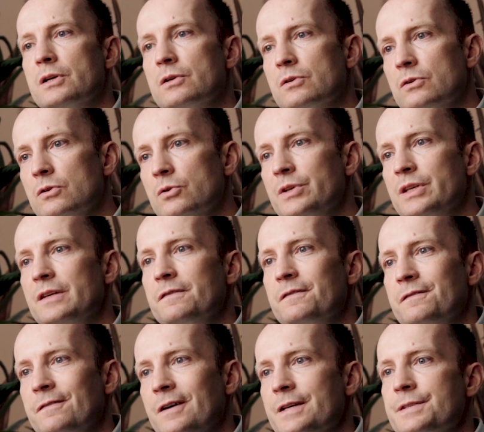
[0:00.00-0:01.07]
are going
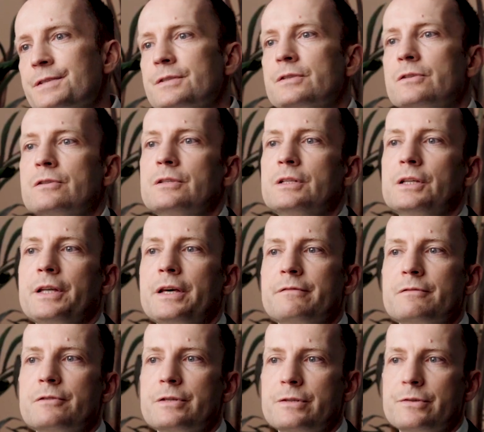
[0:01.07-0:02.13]
faster than
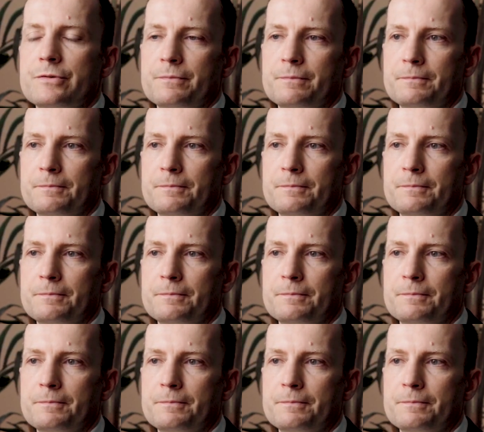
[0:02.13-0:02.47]
average.